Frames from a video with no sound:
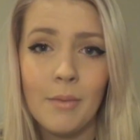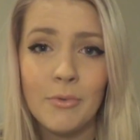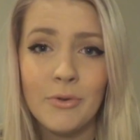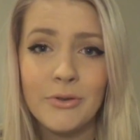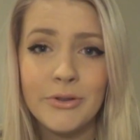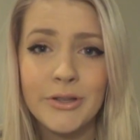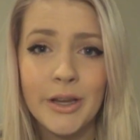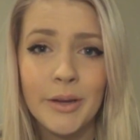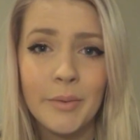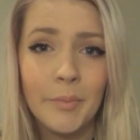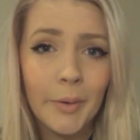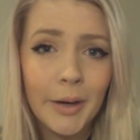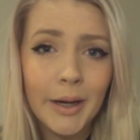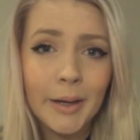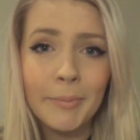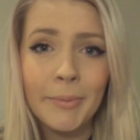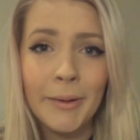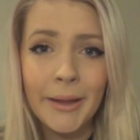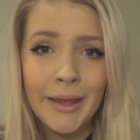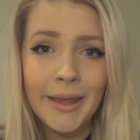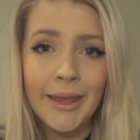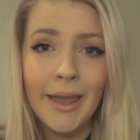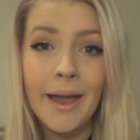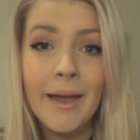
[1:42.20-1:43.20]
I'm also a pretty
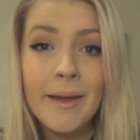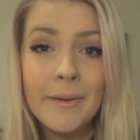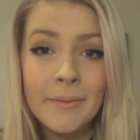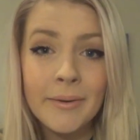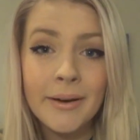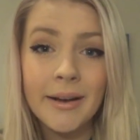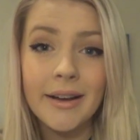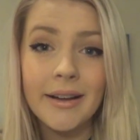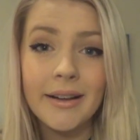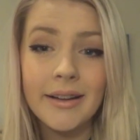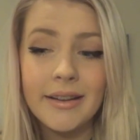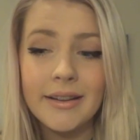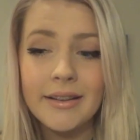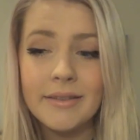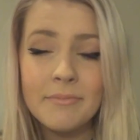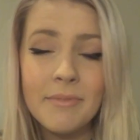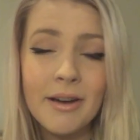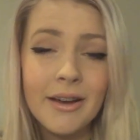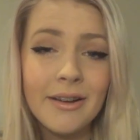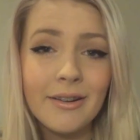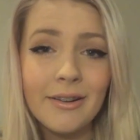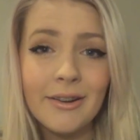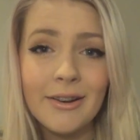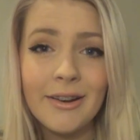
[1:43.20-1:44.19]
big gamer.
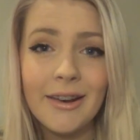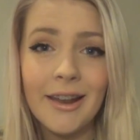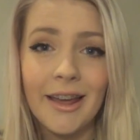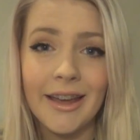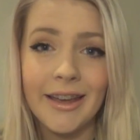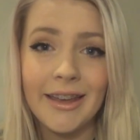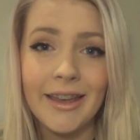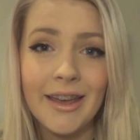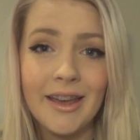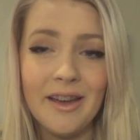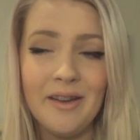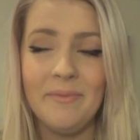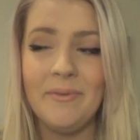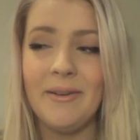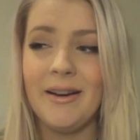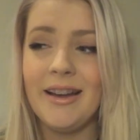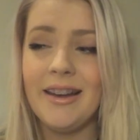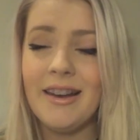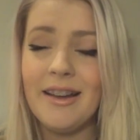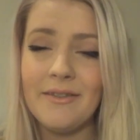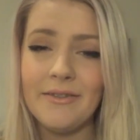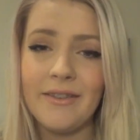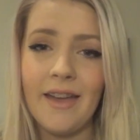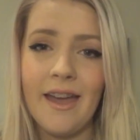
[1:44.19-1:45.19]
Might not look like it, but
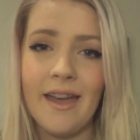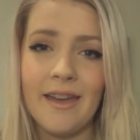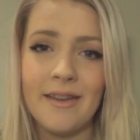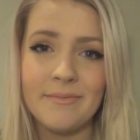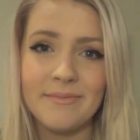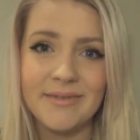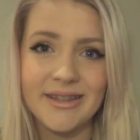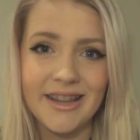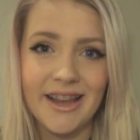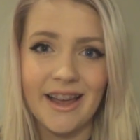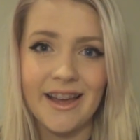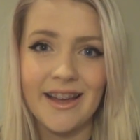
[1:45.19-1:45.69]
I love games,